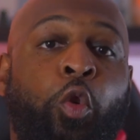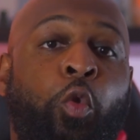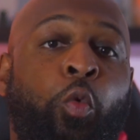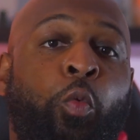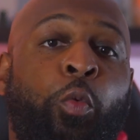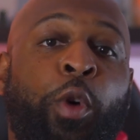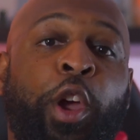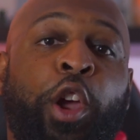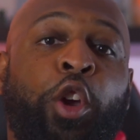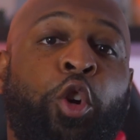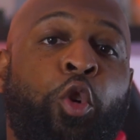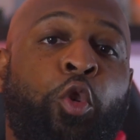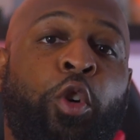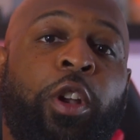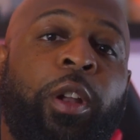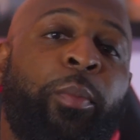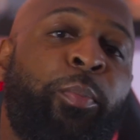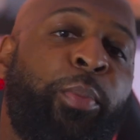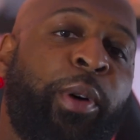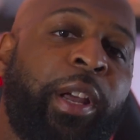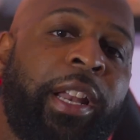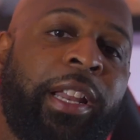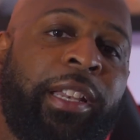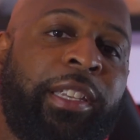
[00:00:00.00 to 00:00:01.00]
we're gonna
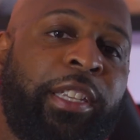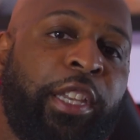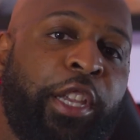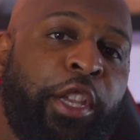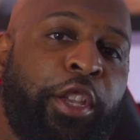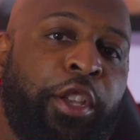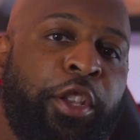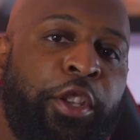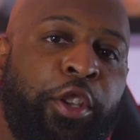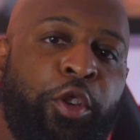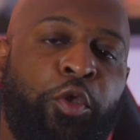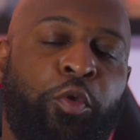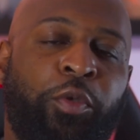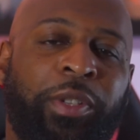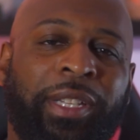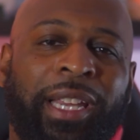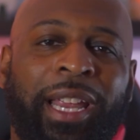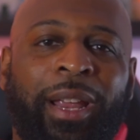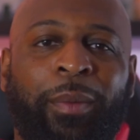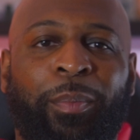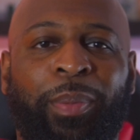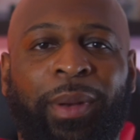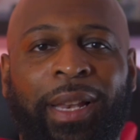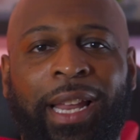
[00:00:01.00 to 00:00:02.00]
put it to use
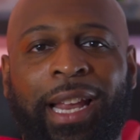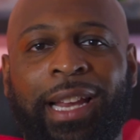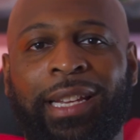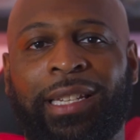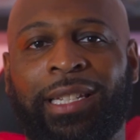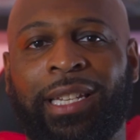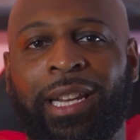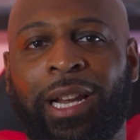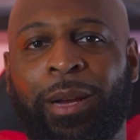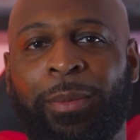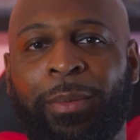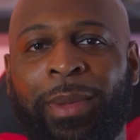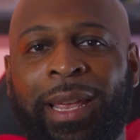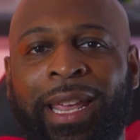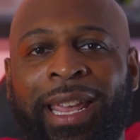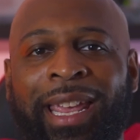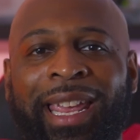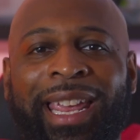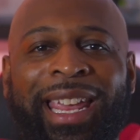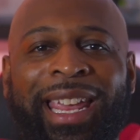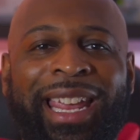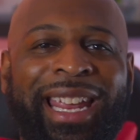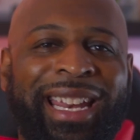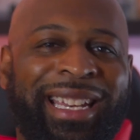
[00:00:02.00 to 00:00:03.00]
and play some
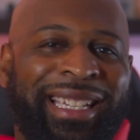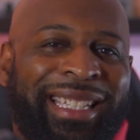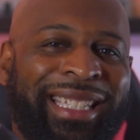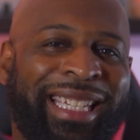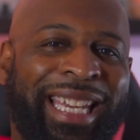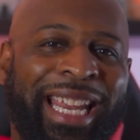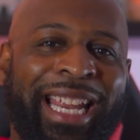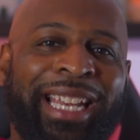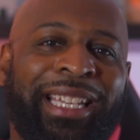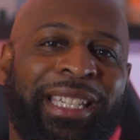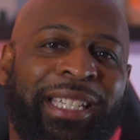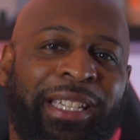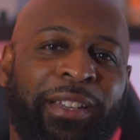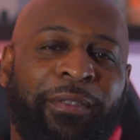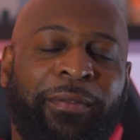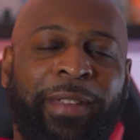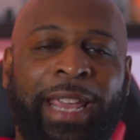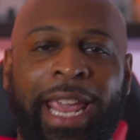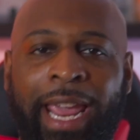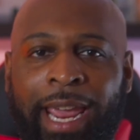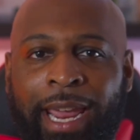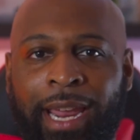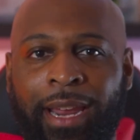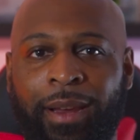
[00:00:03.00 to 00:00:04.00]
intensive
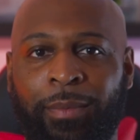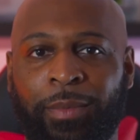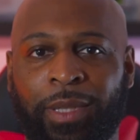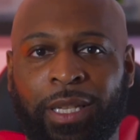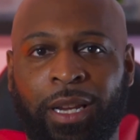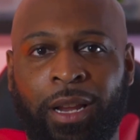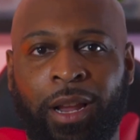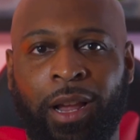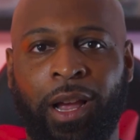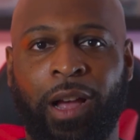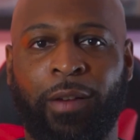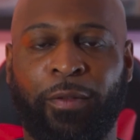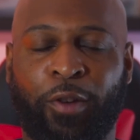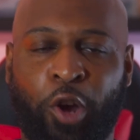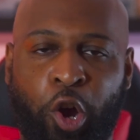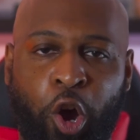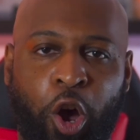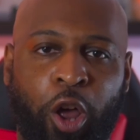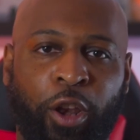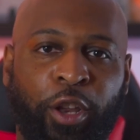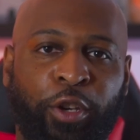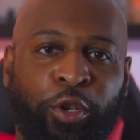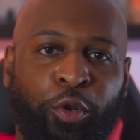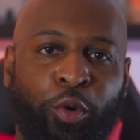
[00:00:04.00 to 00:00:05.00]
games of
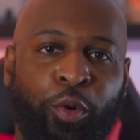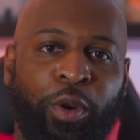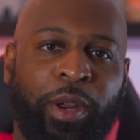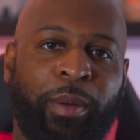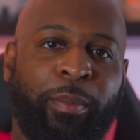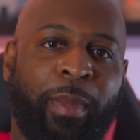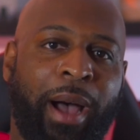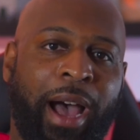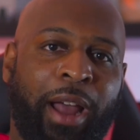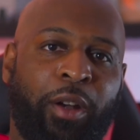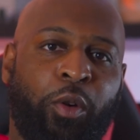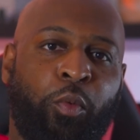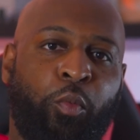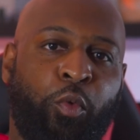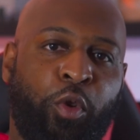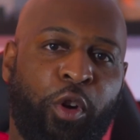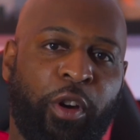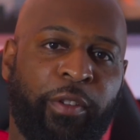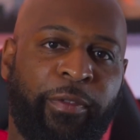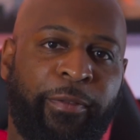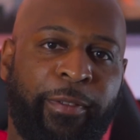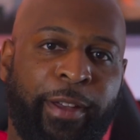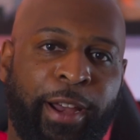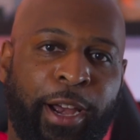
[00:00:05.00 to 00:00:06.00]
Call of Duty Modern
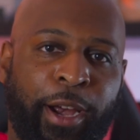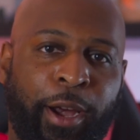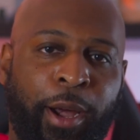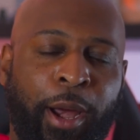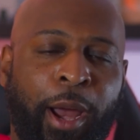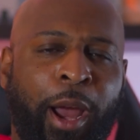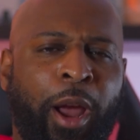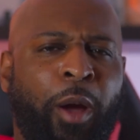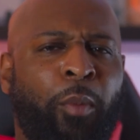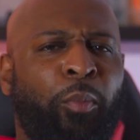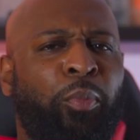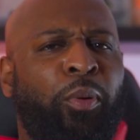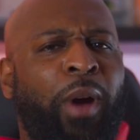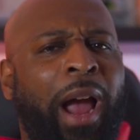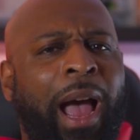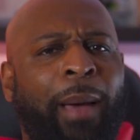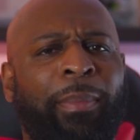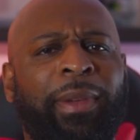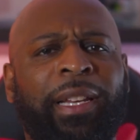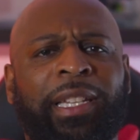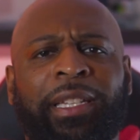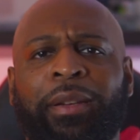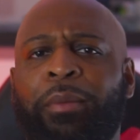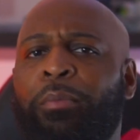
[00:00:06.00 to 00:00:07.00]
Warfare,
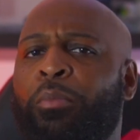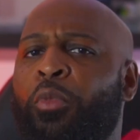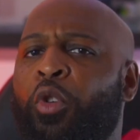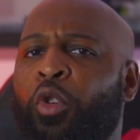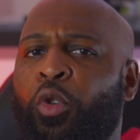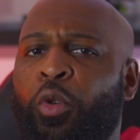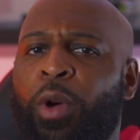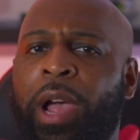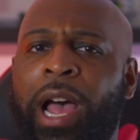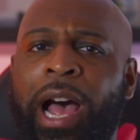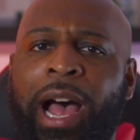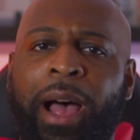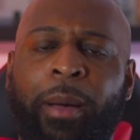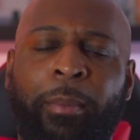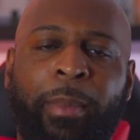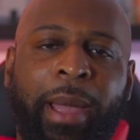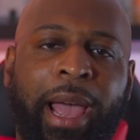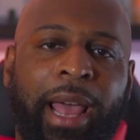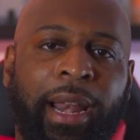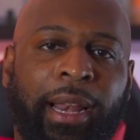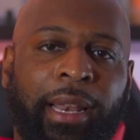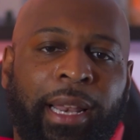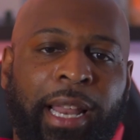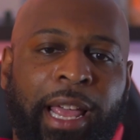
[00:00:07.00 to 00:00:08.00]
probably some Mortal
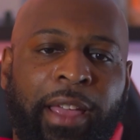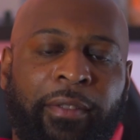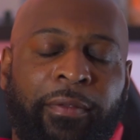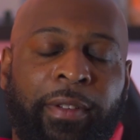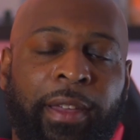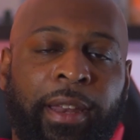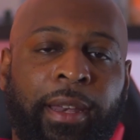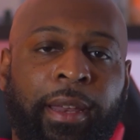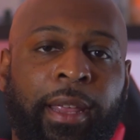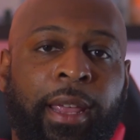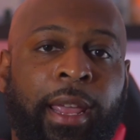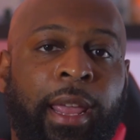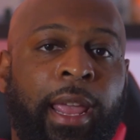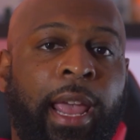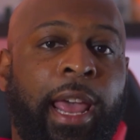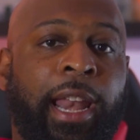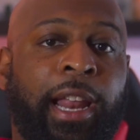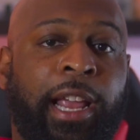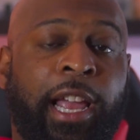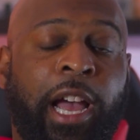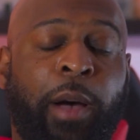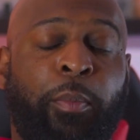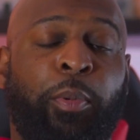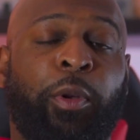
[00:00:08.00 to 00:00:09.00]
Kombat 11 and a
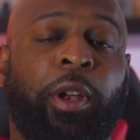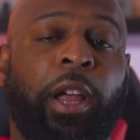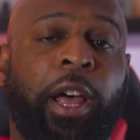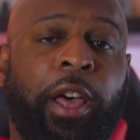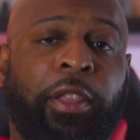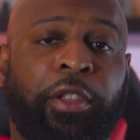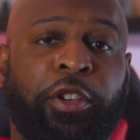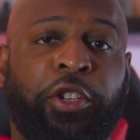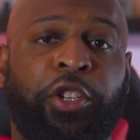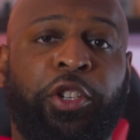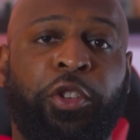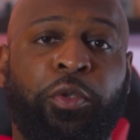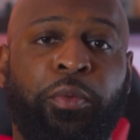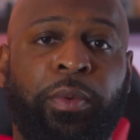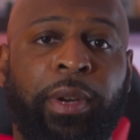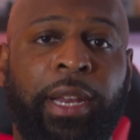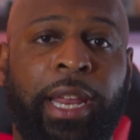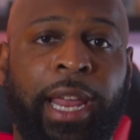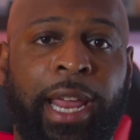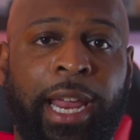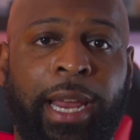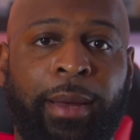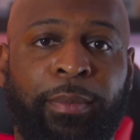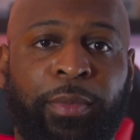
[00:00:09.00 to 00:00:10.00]
couple of other shooting
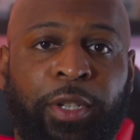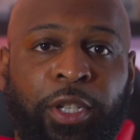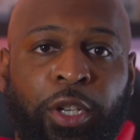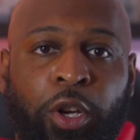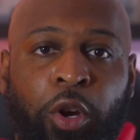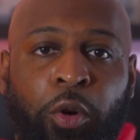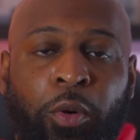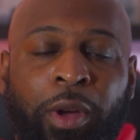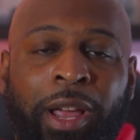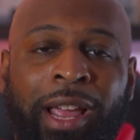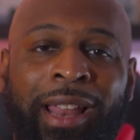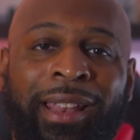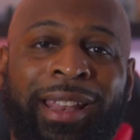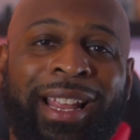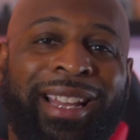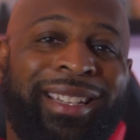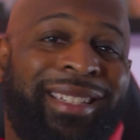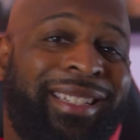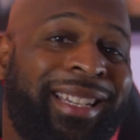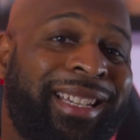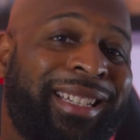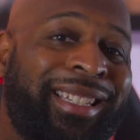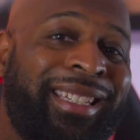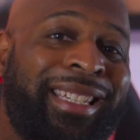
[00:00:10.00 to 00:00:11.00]
games. So let's
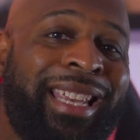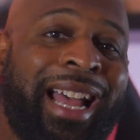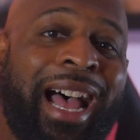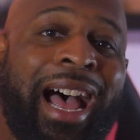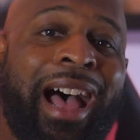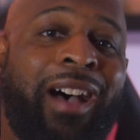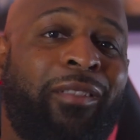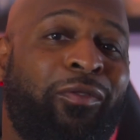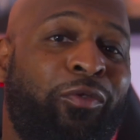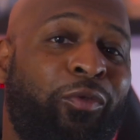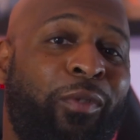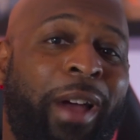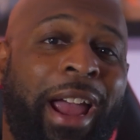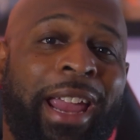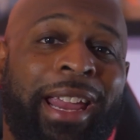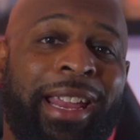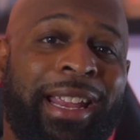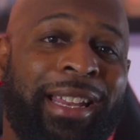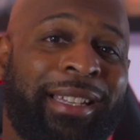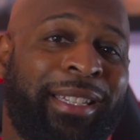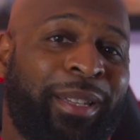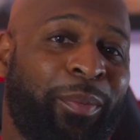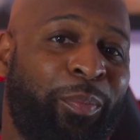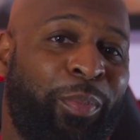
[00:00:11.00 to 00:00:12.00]
just dive right
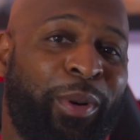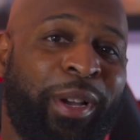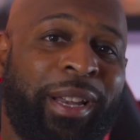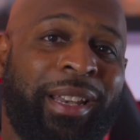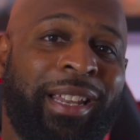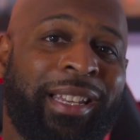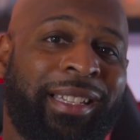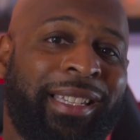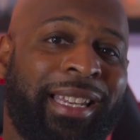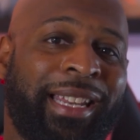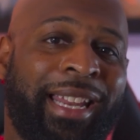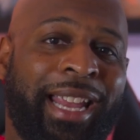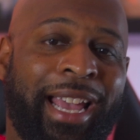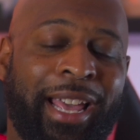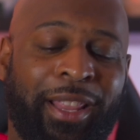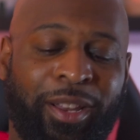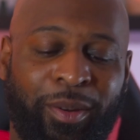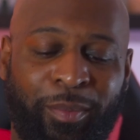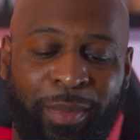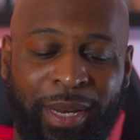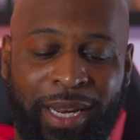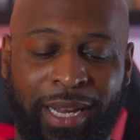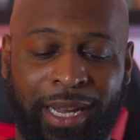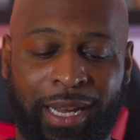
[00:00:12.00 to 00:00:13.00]
into putting this together
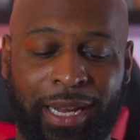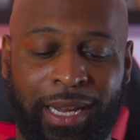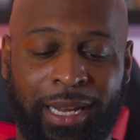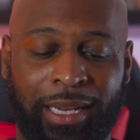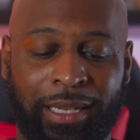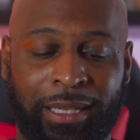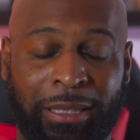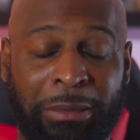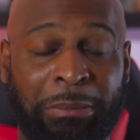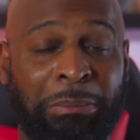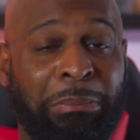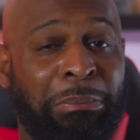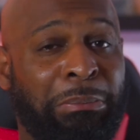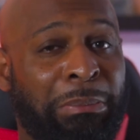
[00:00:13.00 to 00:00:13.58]
because